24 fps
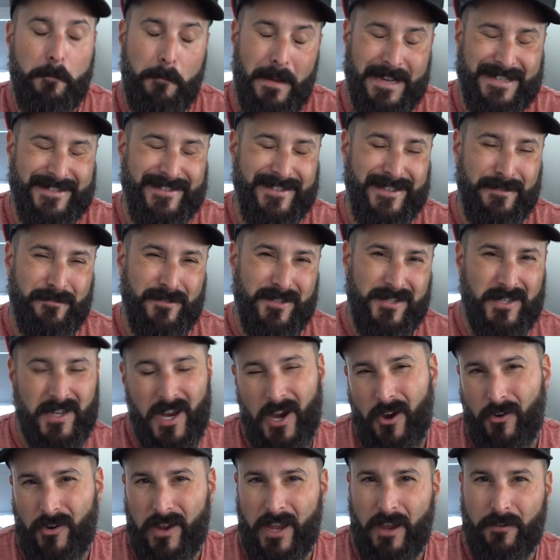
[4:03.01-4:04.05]
Might seem
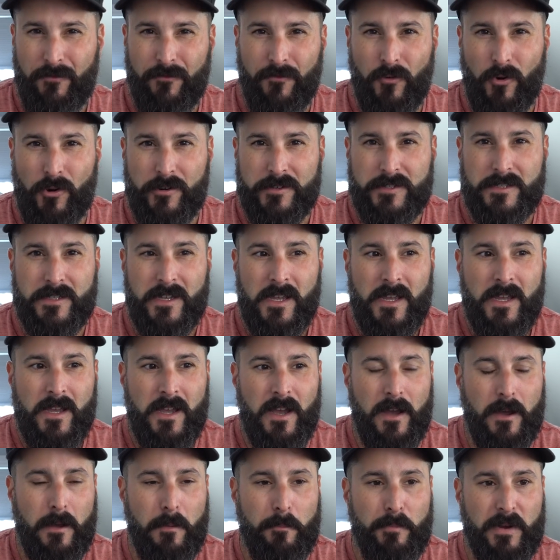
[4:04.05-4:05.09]
scary at first,
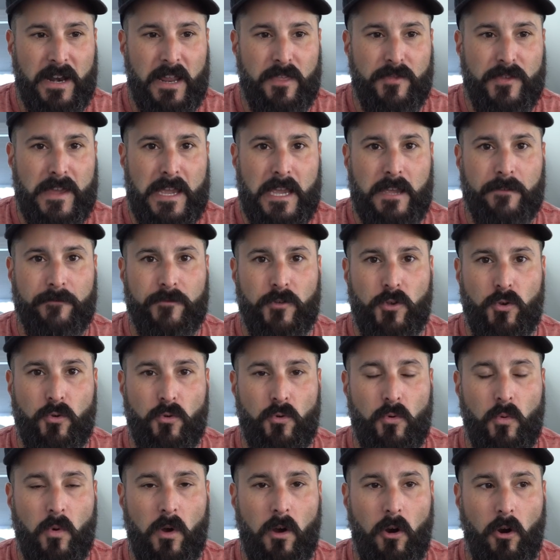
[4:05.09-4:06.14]
but I think if
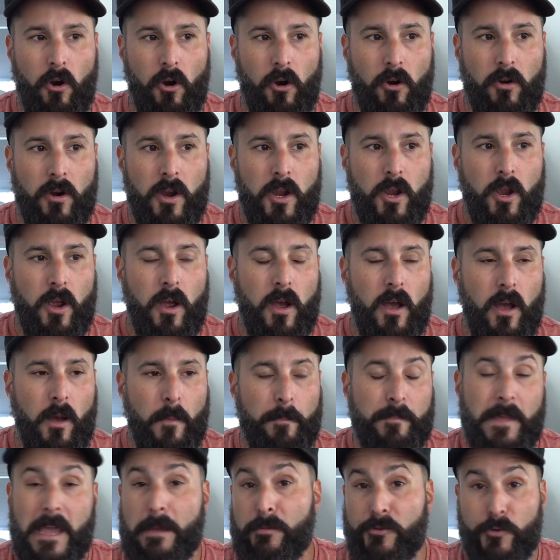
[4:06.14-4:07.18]
you are
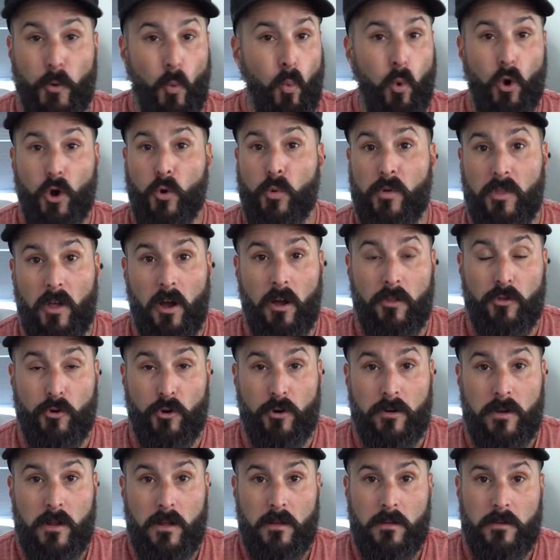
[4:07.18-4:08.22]
able to work with
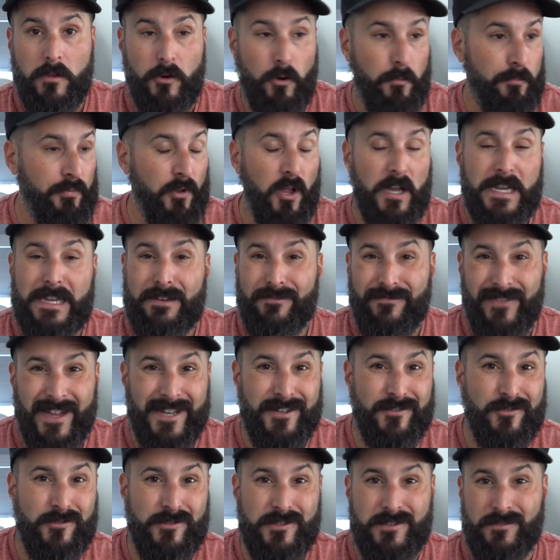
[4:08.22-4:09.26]
other plugin
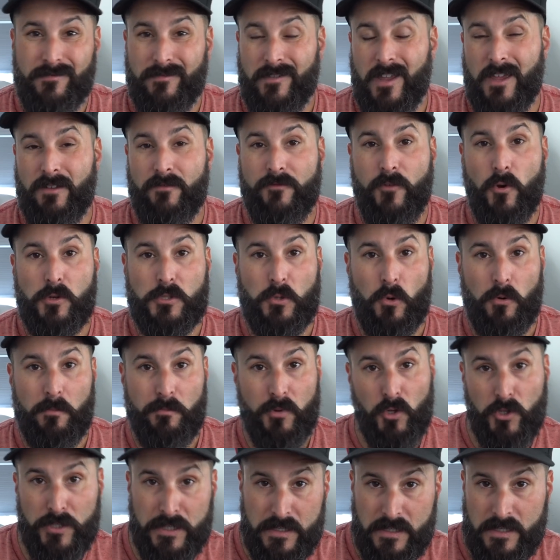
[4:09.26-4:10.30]
vendors and folks who are
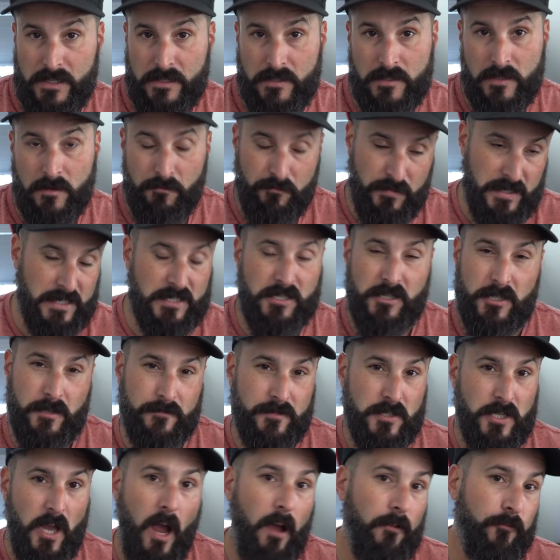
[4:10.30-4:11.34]
building these pieces of
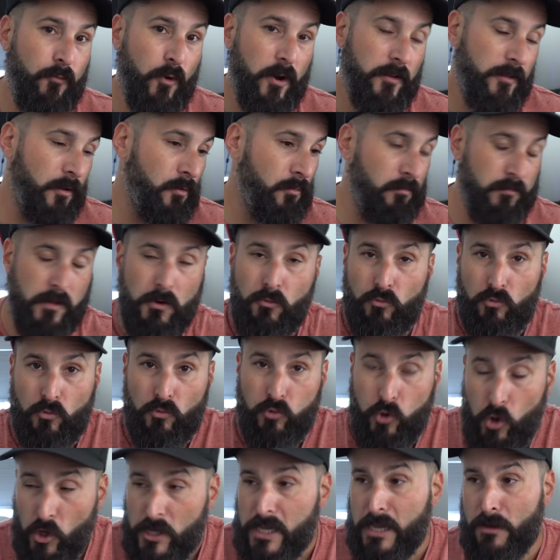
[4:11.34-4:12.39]
software, they're
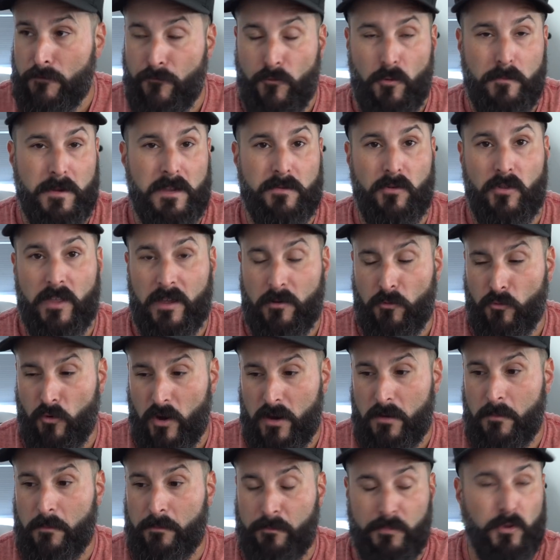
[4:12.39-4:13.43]
looking for people
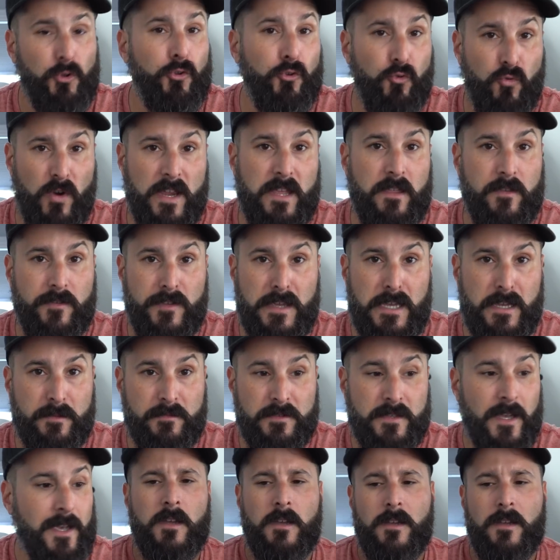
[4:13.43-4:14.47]
that build great themes.